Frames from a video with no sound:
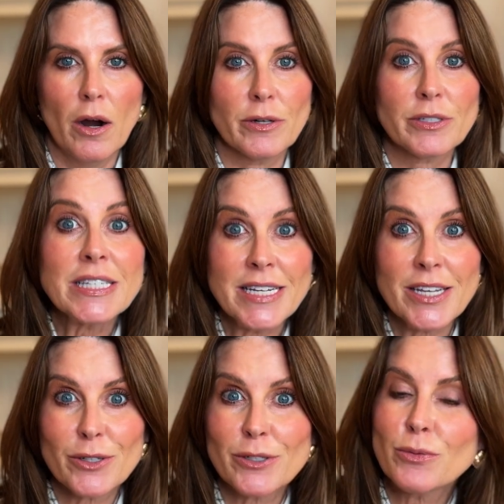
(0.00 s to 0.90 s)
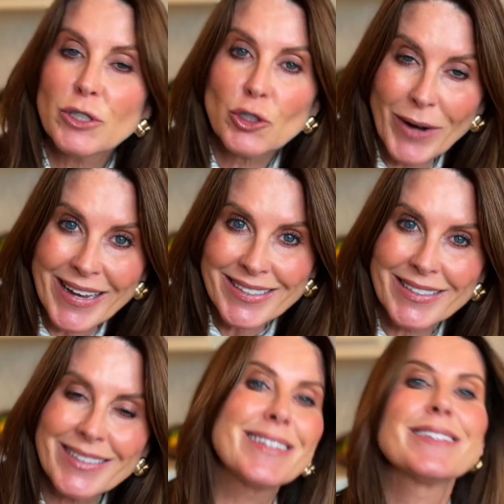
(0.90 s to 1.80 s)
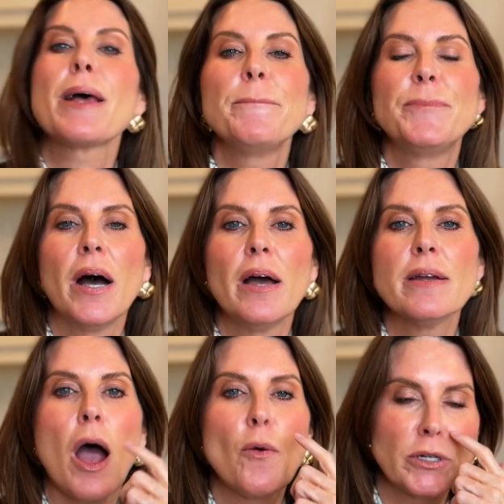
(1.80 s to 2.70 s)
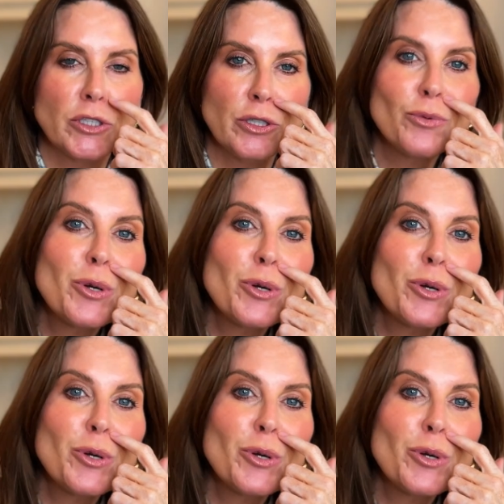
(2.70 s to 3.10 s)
or sneakers with dresses, but I want you to